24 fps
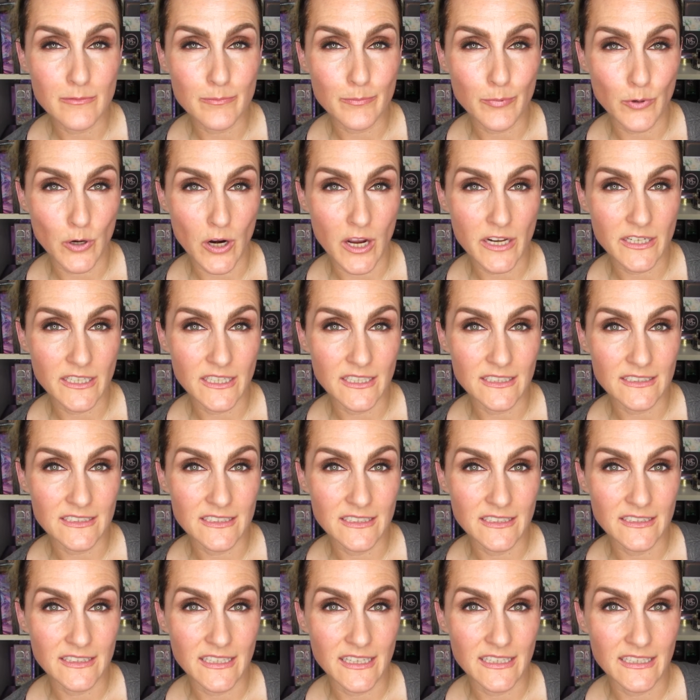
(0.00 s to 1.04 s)
product
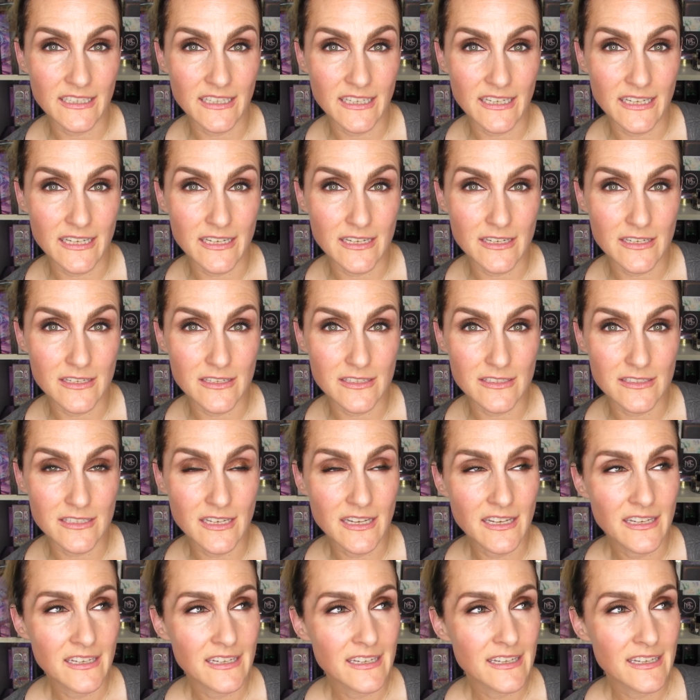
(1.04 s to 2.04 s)
that is